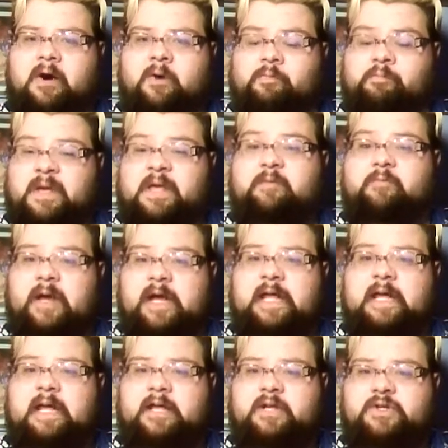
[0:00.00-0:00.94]
Me
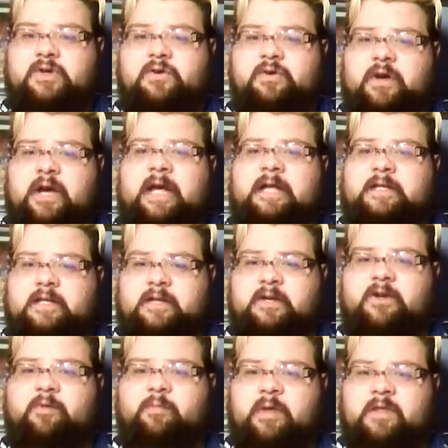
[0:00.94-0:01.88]
reading it to you guys is
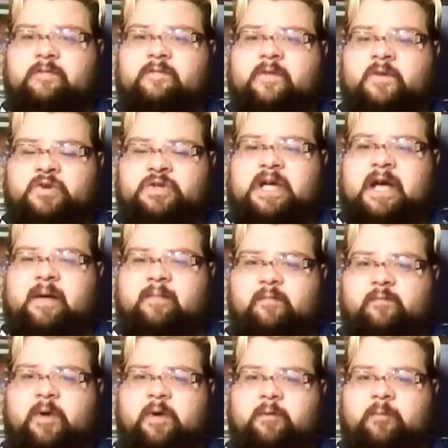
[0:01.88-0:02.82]
going to be the first time
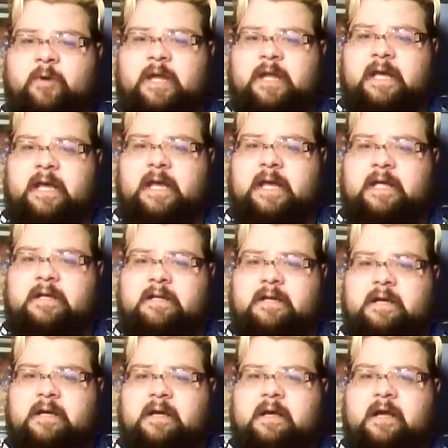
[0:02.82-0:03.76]
of me reading it,
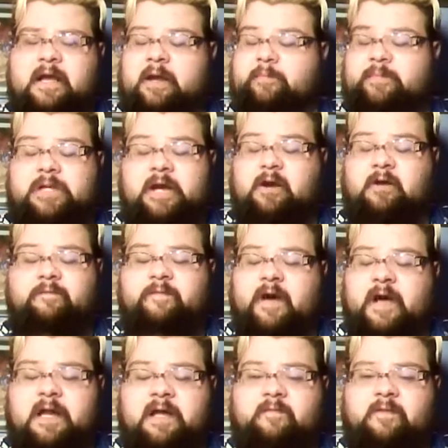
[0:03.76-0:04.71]
and I'm
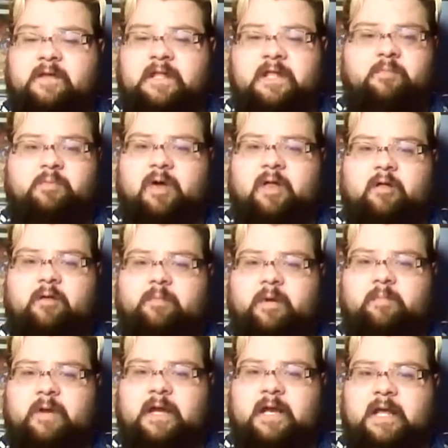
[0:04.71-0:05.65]
terrified of it. That'll probably
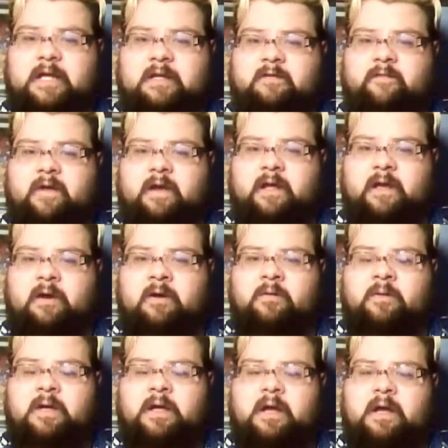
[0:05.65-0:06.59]
be my next video.
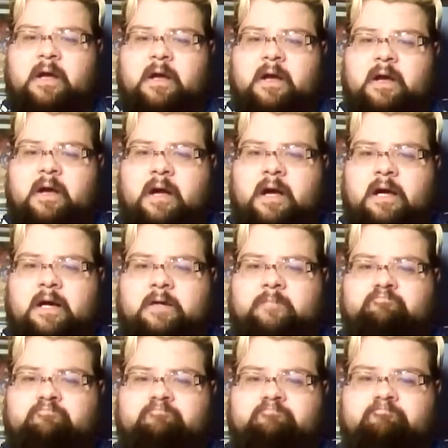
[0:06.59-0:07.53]

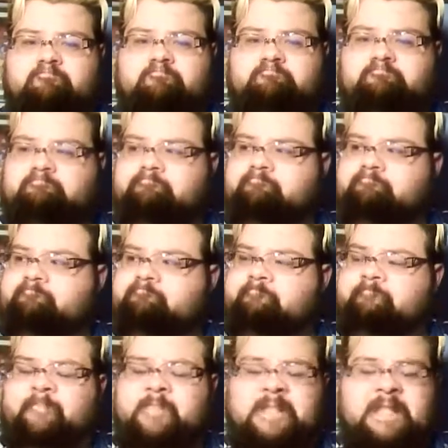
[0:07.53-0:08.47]

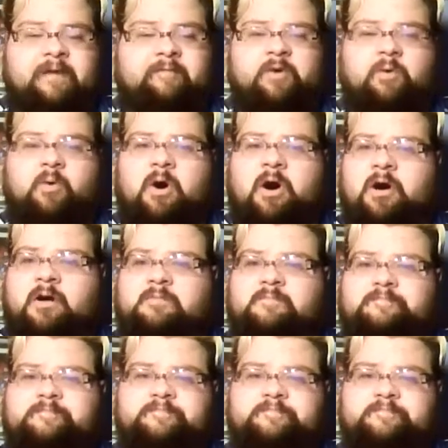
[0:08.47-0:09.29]
Love you all.